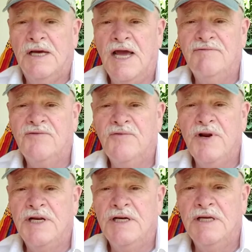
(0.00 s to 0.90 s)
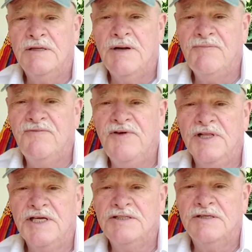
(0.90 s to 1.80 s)
have a friend named
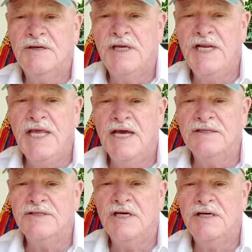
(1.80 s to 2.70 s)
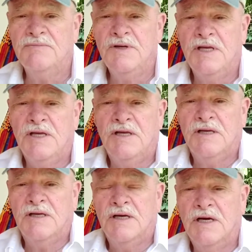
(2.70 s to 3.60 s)
Felix, and he has a
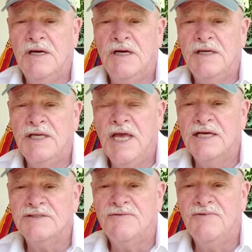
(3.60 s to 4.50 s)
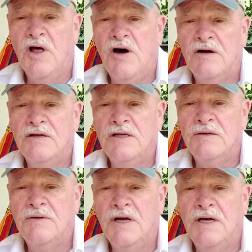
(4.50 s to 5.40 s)
vlog.
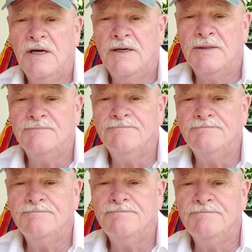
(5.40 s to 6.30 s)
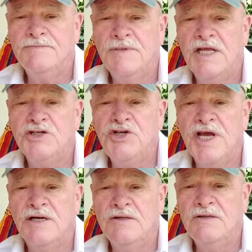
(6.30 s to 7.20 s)
And a
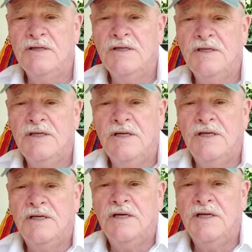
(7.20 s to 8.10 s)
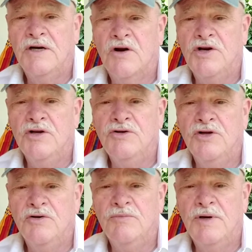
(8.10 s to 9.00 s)
channel here on
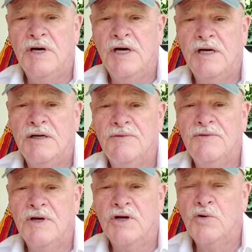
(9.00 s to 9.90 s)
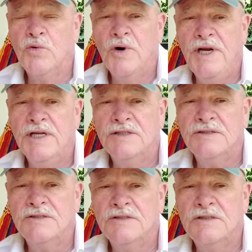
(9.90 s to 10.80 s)
YouTube, The
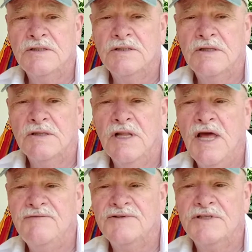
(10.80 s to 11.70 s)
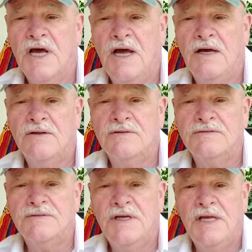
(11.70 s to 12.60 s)
Greatest Lifestyle.
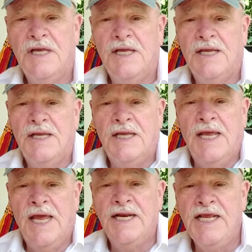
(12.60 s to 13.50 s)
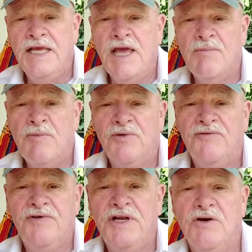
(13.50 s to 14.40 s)
And he came up with a
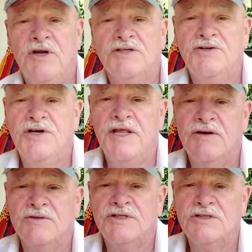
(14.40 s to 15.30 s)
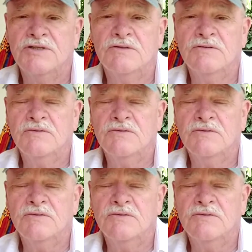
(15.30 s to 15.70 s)
video yesterday that was just